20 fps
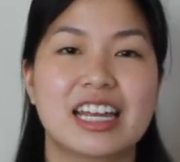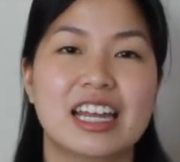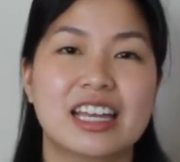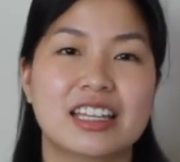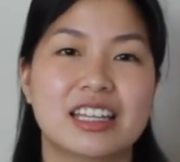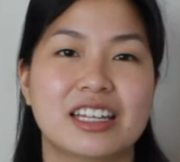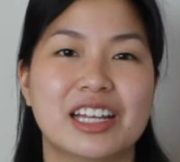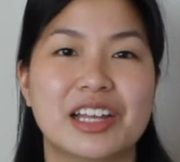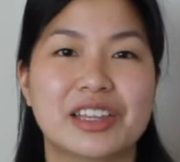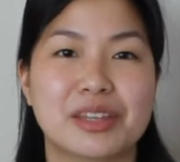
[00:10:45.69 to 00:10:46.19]

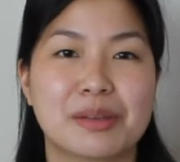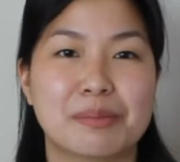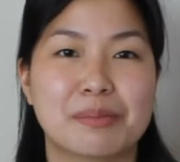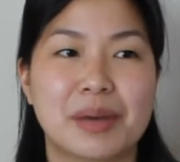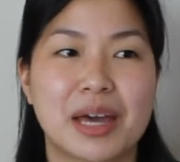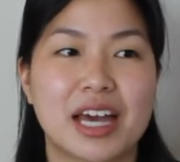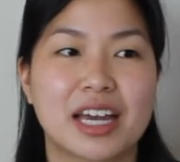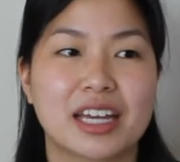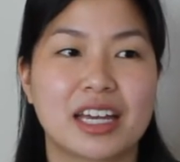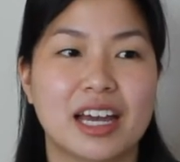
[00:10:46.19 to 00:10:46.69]
And then on the
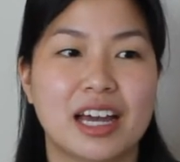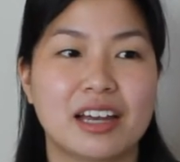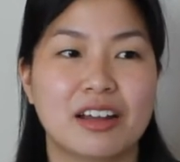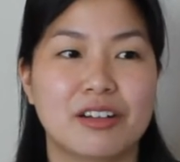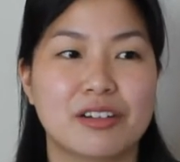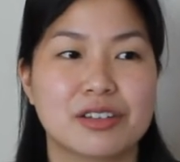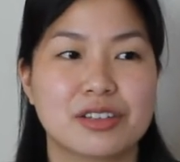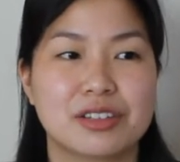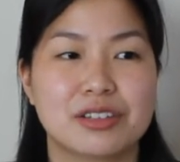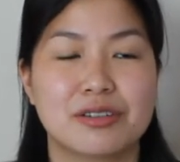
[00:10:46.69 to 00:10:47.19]
back I
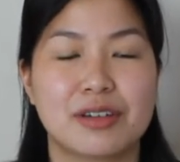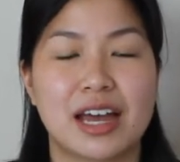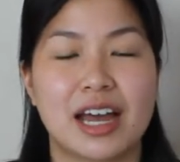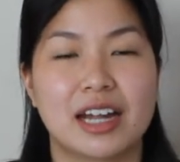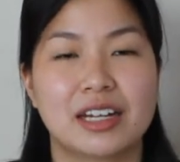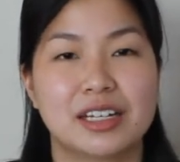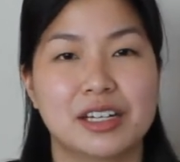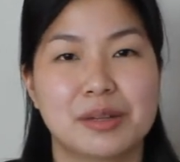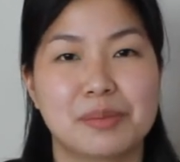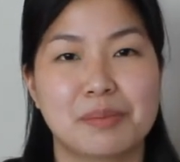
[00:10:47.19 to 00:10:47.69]
also
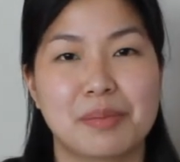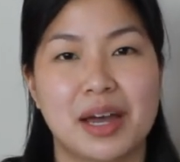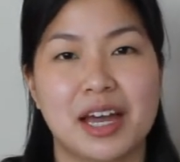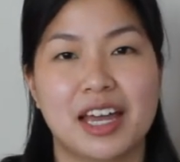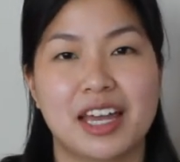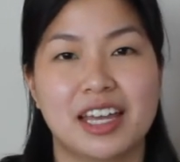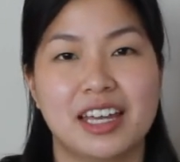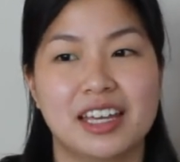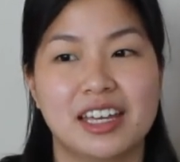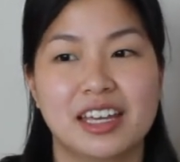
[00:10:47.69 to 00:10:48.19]
added
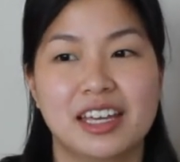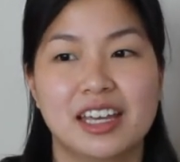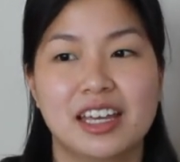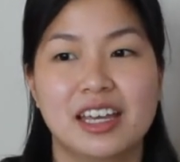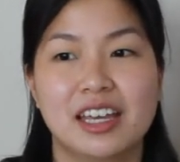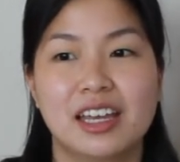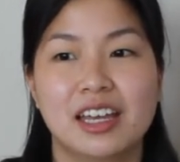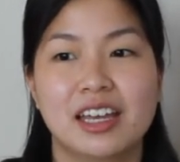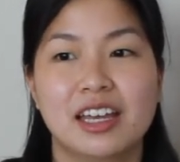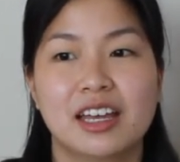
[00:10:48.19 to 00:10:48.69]
my
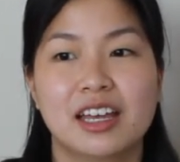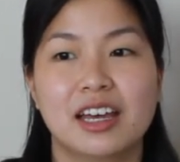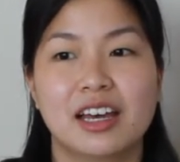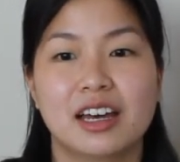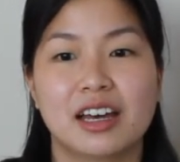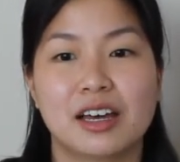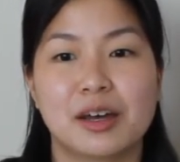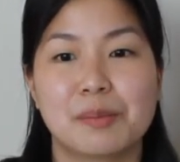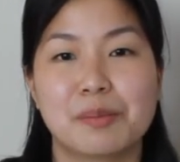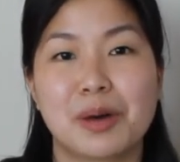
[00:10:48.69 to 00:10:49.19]

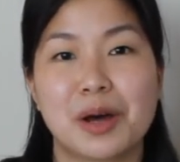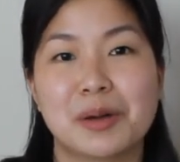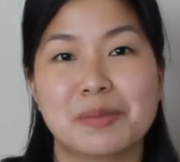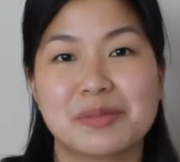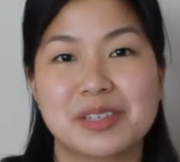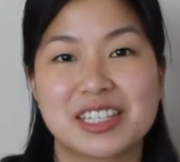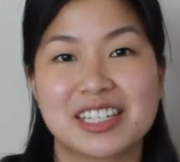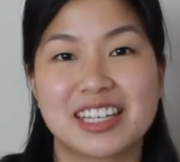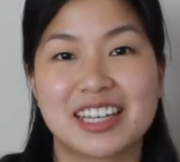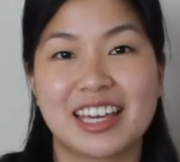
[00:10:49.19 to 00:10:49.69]

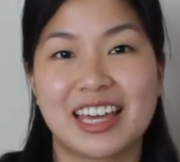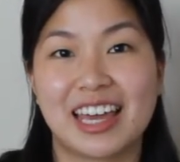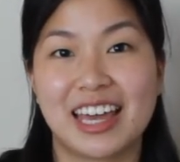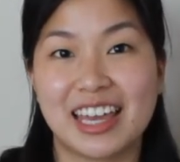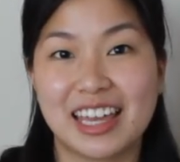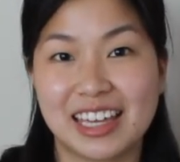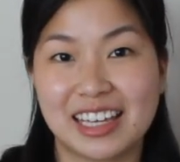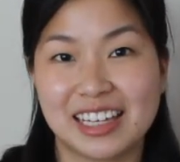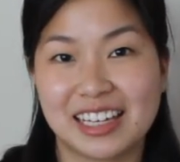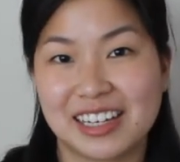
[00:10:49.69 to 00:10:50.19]
mom's
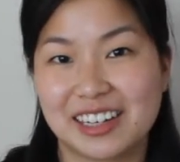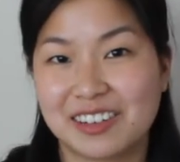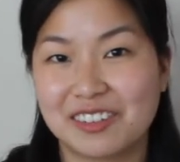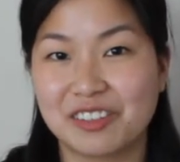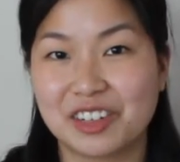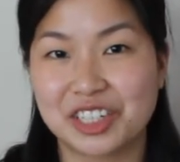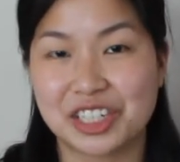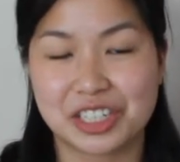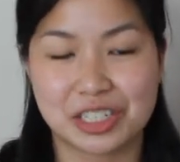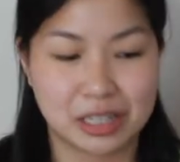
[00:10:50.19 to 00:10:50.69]
cake,
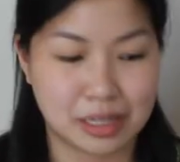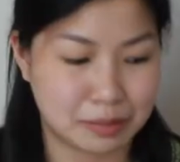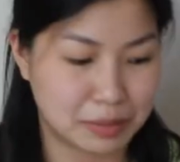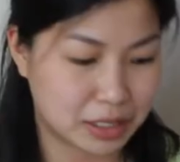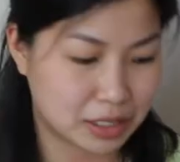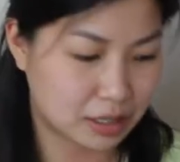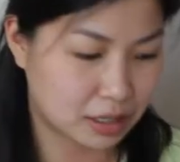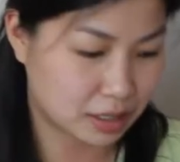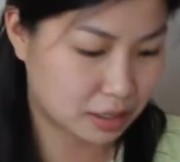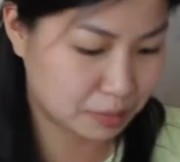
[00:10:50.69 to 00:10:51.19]
which let
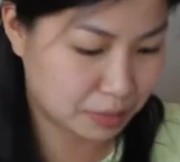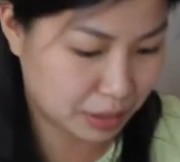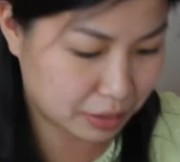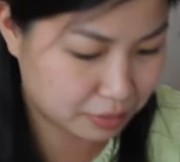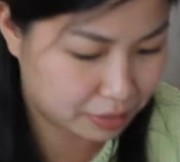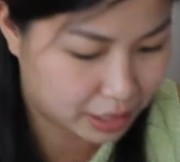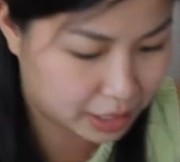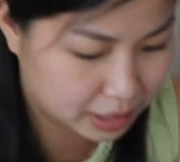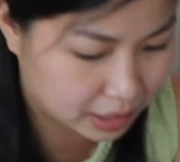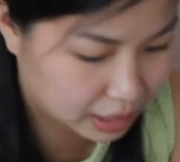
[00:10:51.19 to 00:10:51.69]
me talk
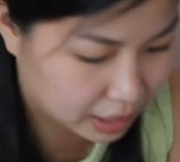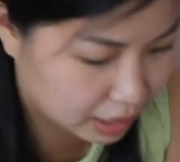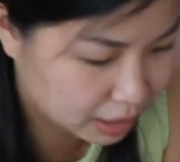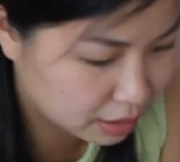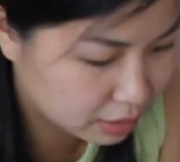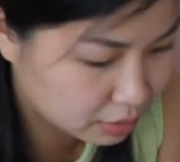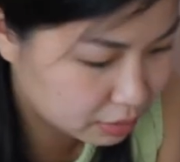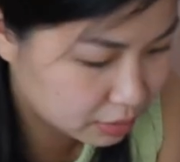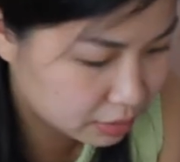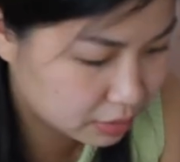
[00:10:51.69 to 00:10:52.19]
about right
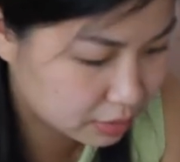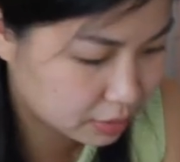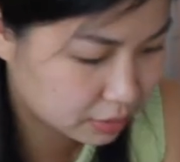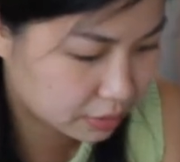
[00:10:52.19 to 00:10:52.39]
now.